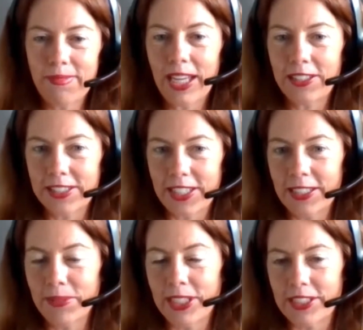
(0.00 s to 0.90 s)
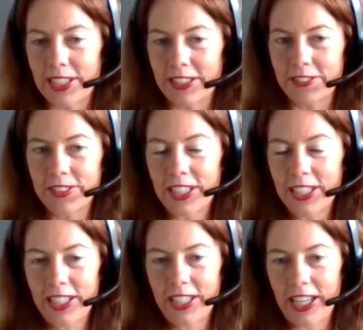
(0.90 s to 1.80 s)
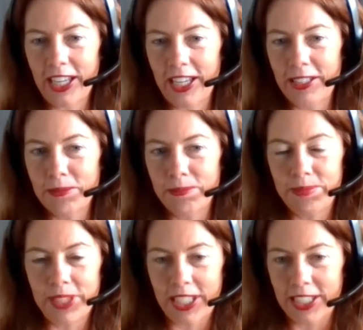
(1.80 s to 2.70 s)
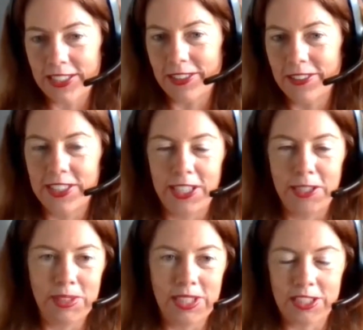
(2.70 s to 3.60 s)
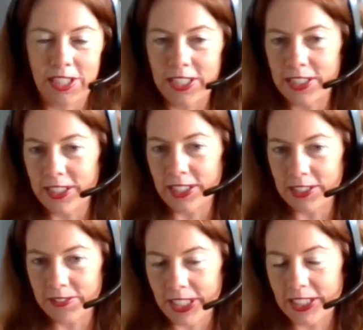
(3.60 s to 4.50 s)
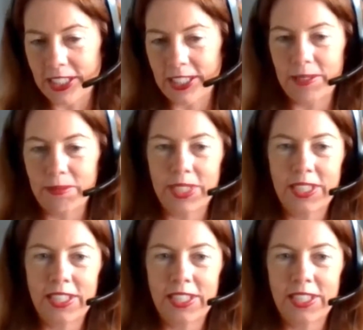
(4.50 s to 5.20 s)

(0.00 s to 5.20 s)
outside of myself. And because I was deeply entrenched in this victim,